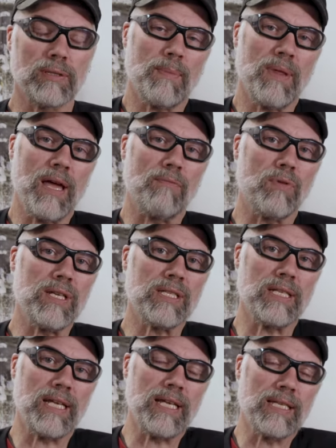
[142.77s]
Some of that
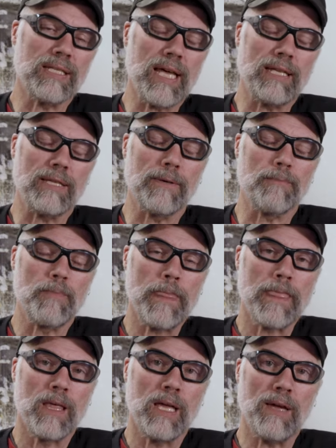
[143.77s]
reasoning is that the
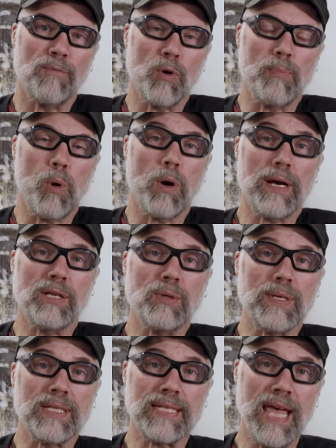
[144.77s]
if we're pouring
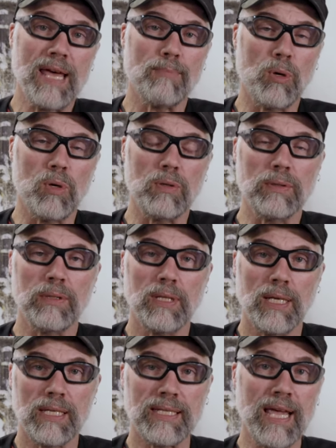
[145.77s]
into a sand mold,
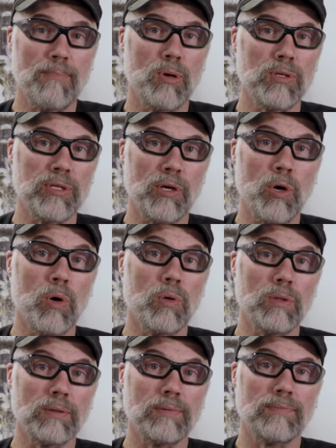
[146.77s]
sand molds are
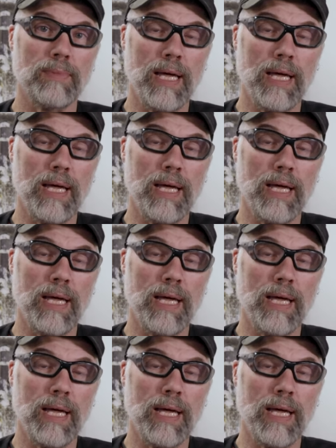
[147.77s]
cold.